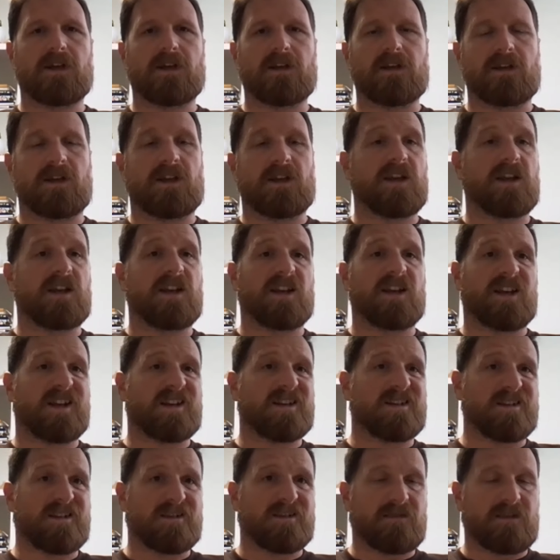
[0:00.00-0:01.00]
you could connect
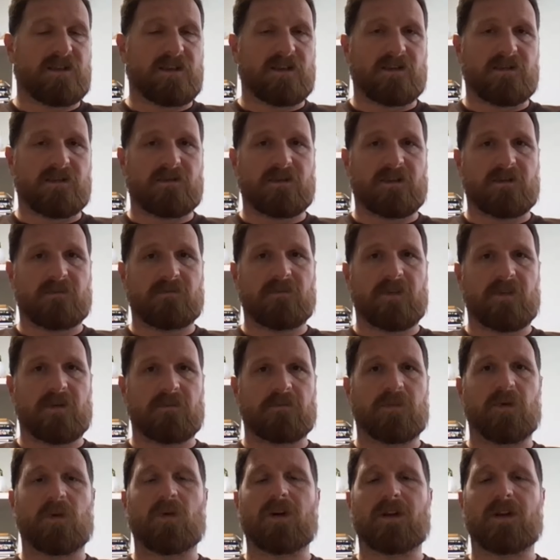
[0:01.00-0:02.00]
it,
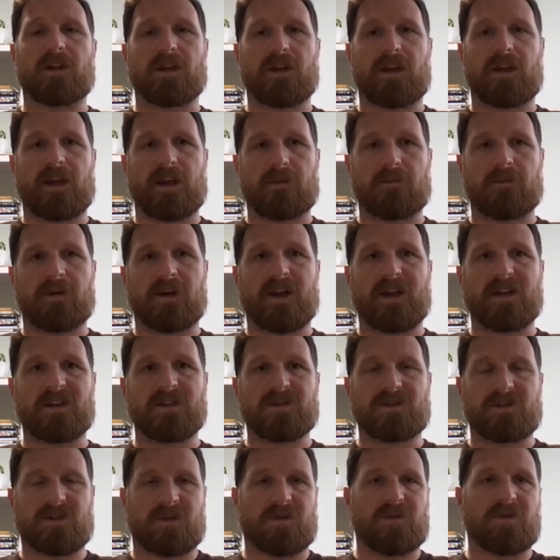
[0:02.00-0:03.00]
and point the landing page
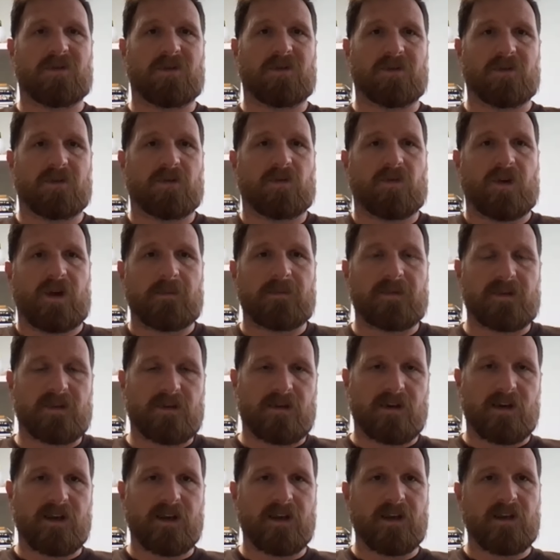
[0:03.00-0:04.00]
to your
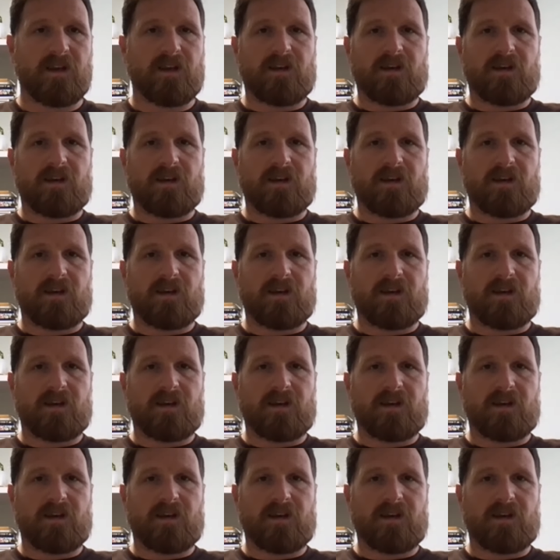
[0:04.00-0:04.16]
website